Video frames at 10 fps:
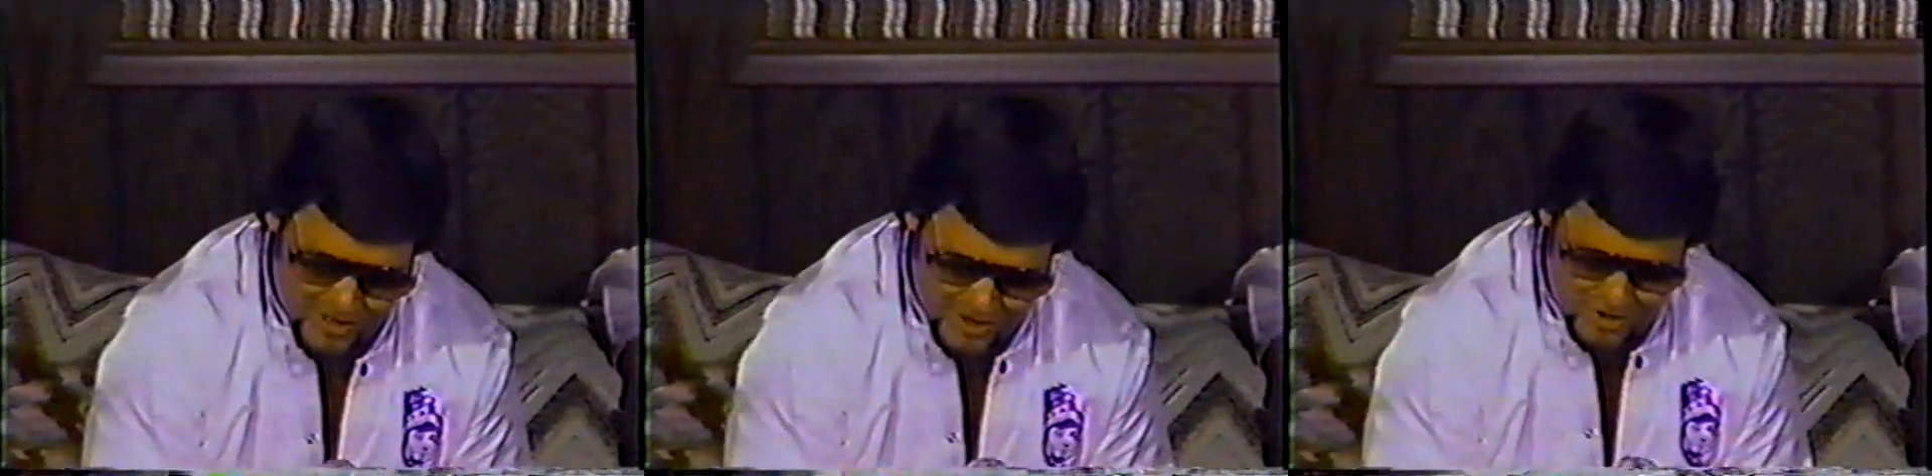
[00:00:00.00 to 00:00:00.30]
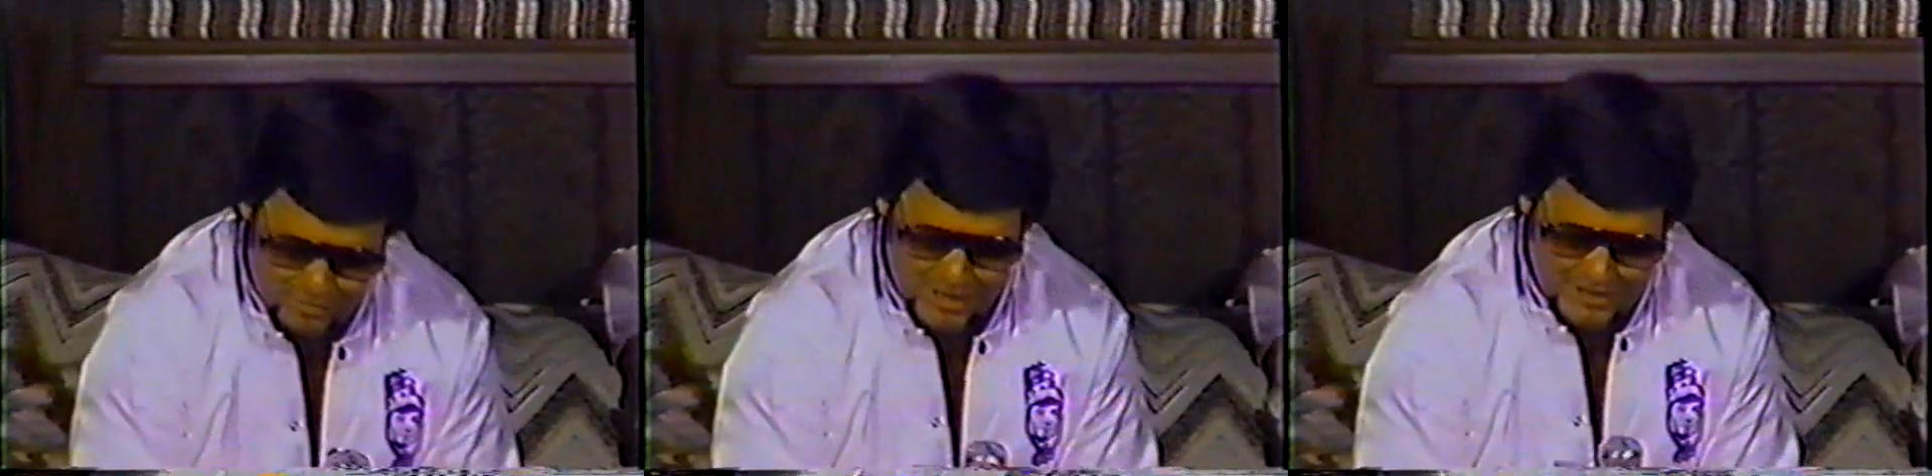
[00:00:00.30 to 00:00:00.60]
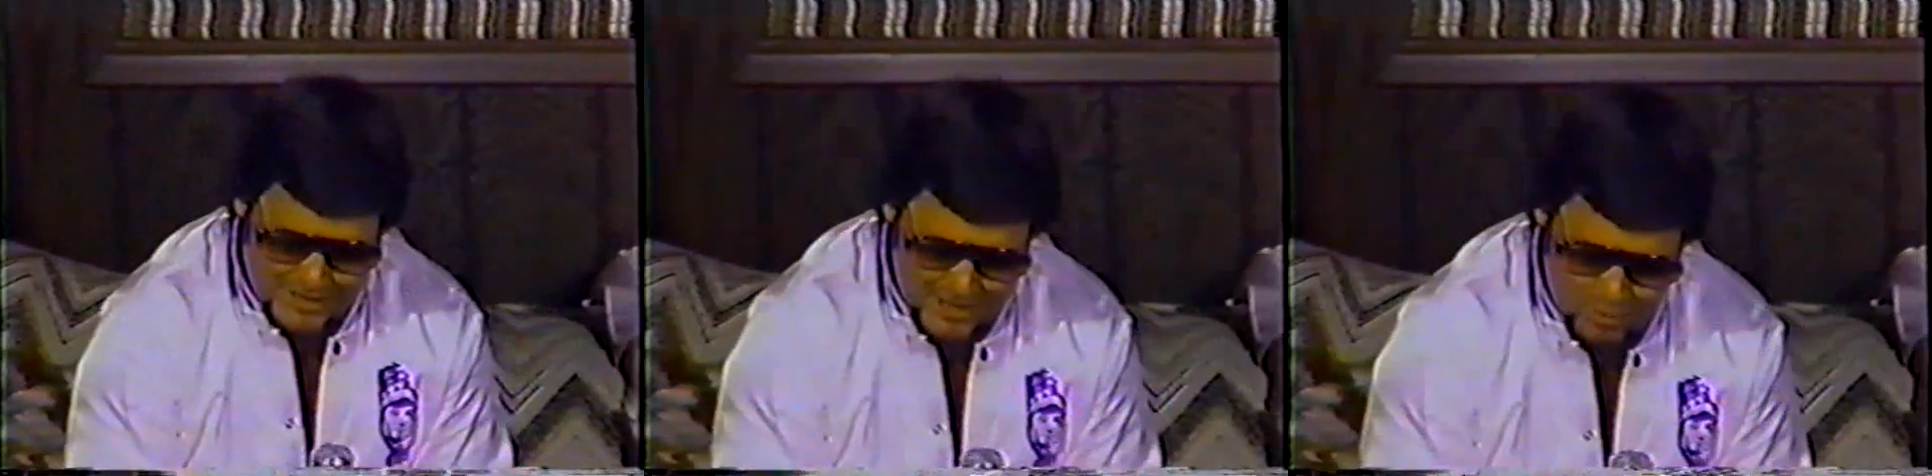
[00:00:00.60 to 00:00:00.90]
Handsome, and
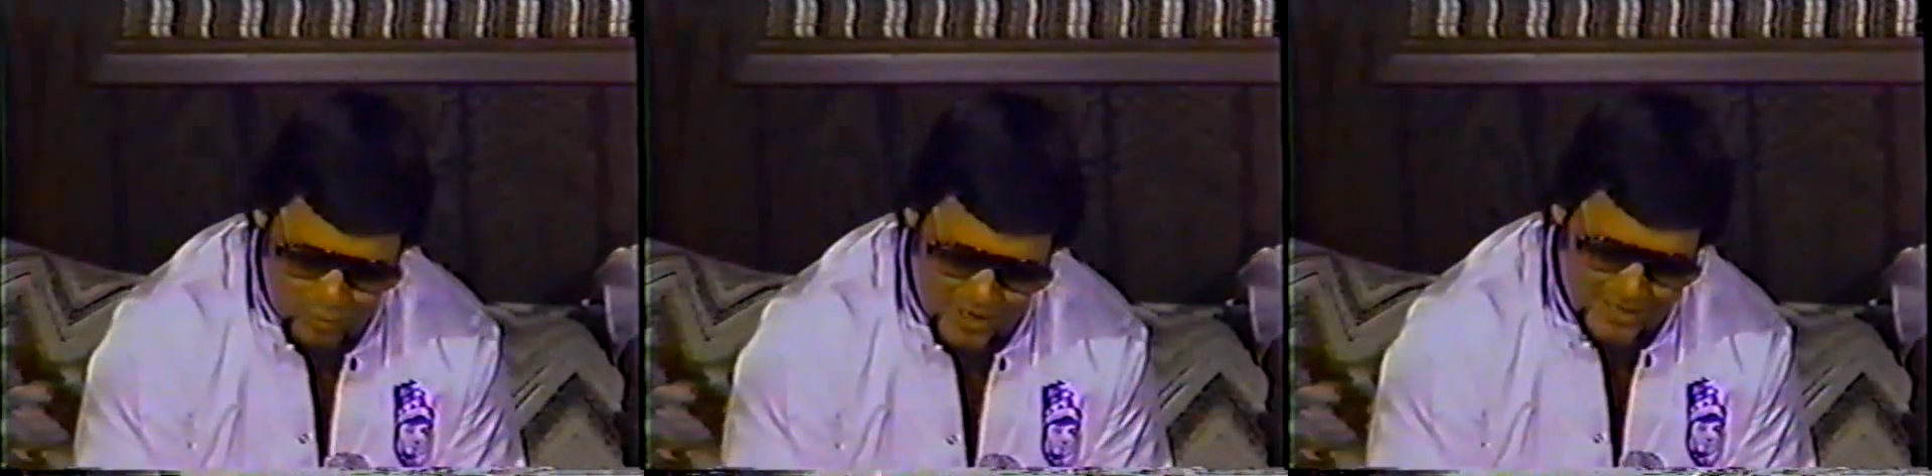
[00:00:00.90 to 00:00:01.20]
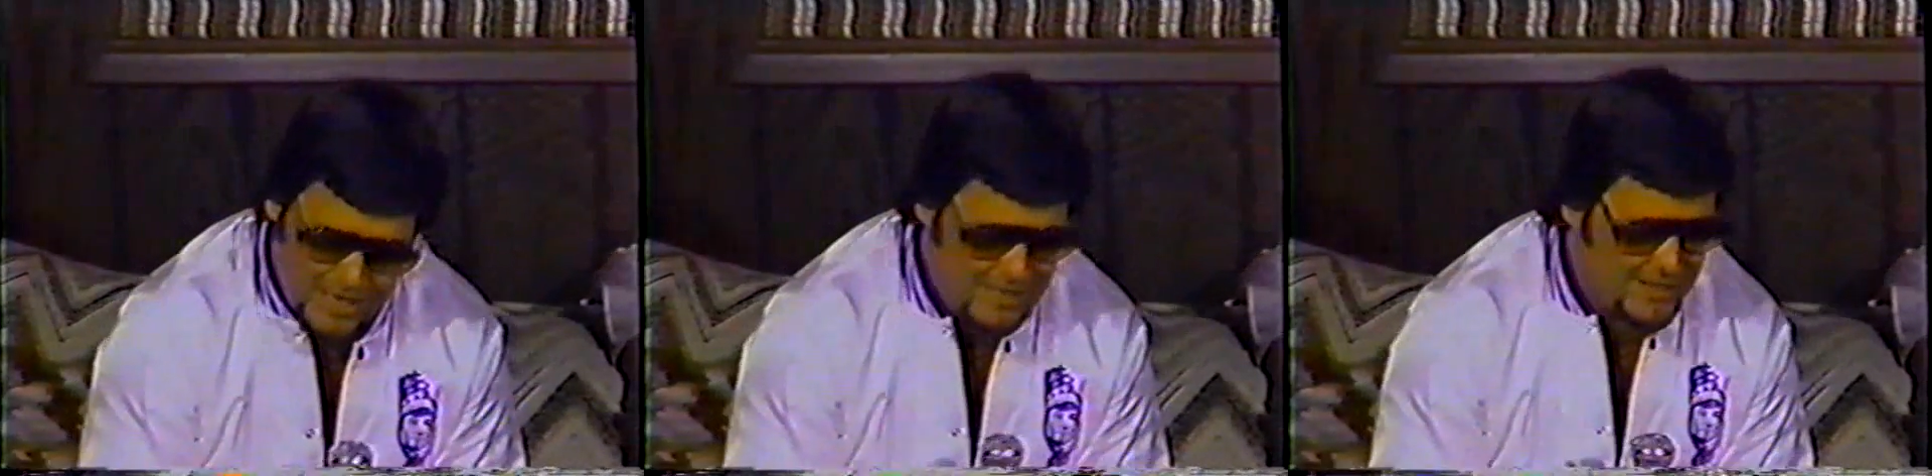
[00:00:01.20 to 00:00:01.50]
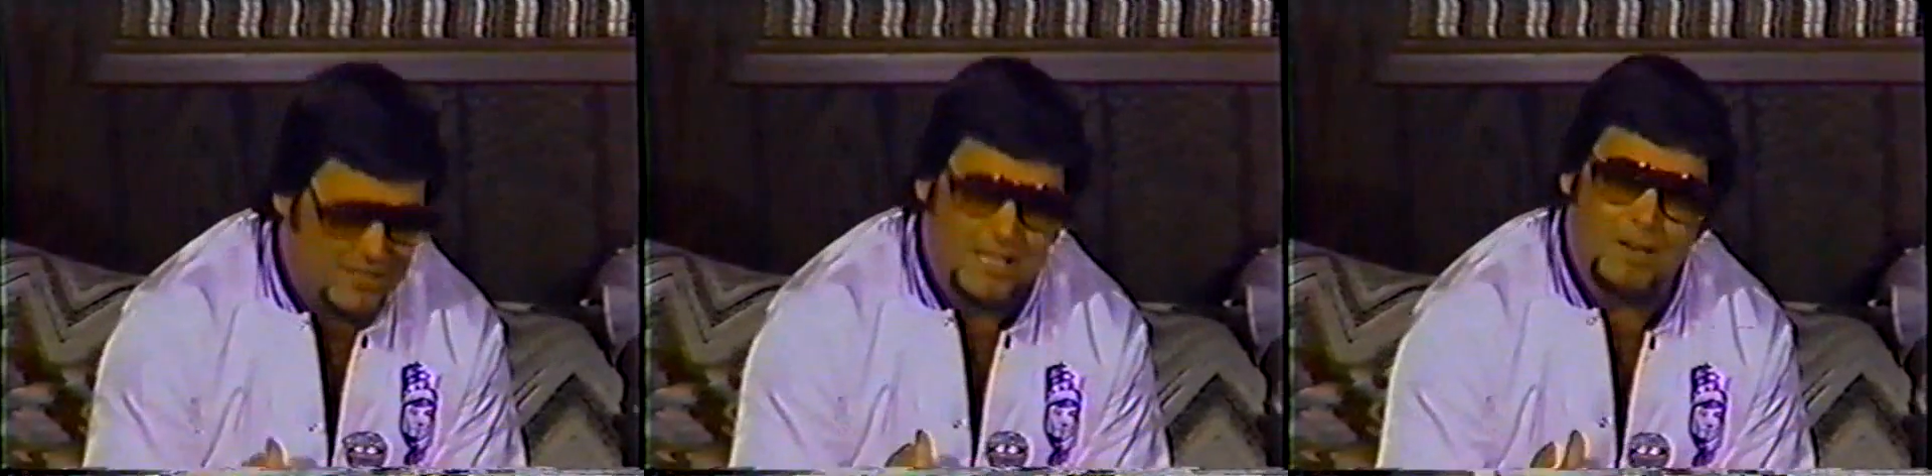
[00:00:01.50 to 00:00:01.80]
I tell you what, like I
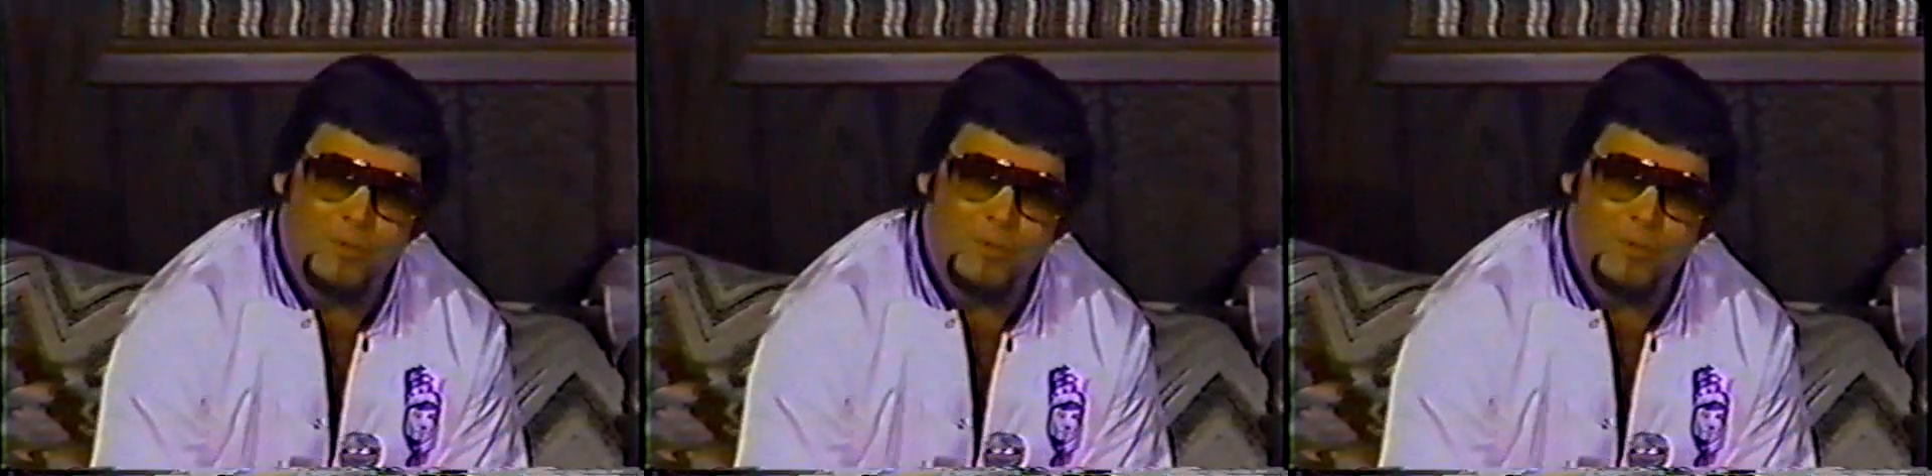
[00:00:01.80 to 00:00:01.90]
said,